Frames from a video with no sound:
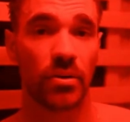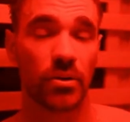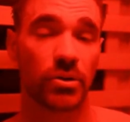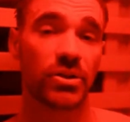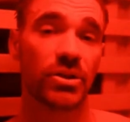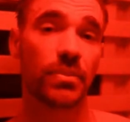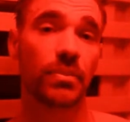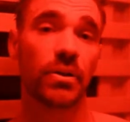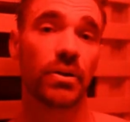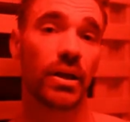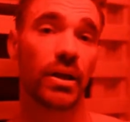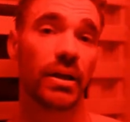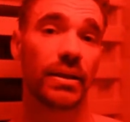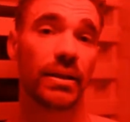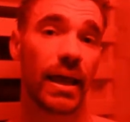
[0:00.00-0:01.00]
You're
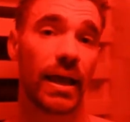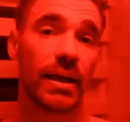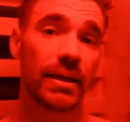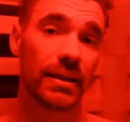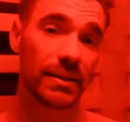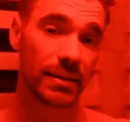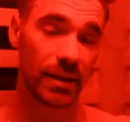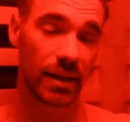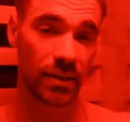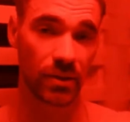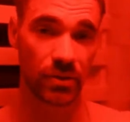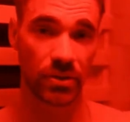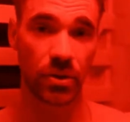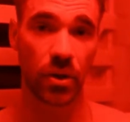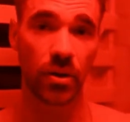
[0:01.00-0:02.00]
simulating that inside the
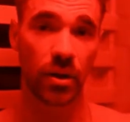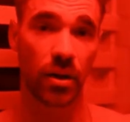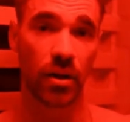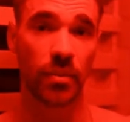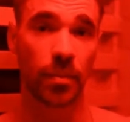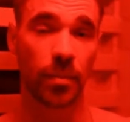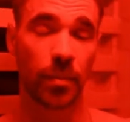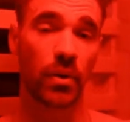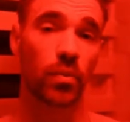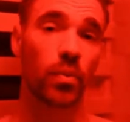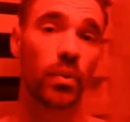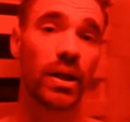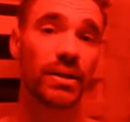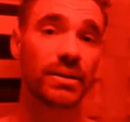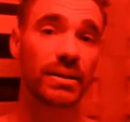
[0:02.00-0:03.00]
sauna by
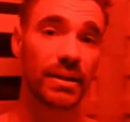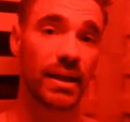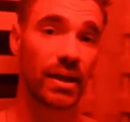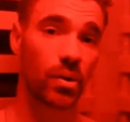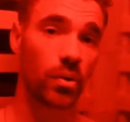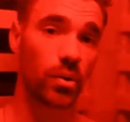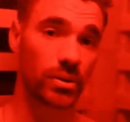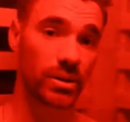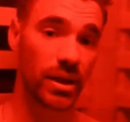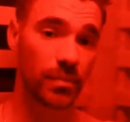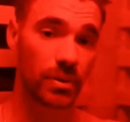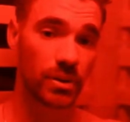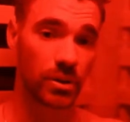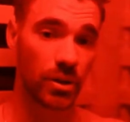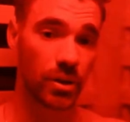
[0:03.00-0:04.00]
raising that core
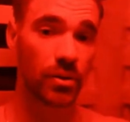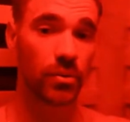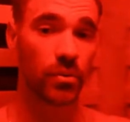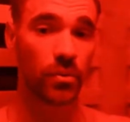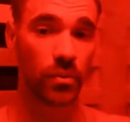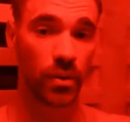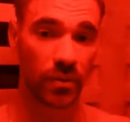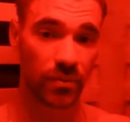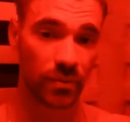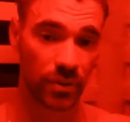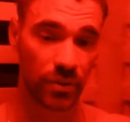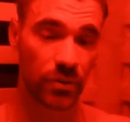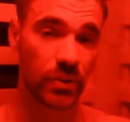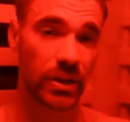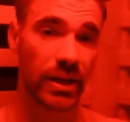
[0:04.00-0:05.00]
temperature roughly
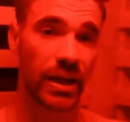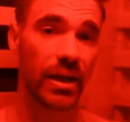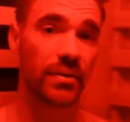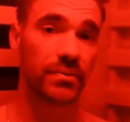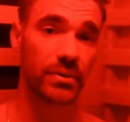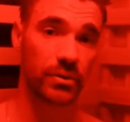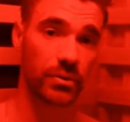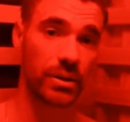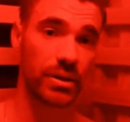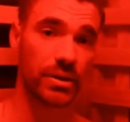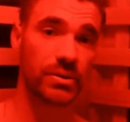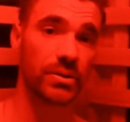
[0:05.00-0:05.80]
3.5 degrees.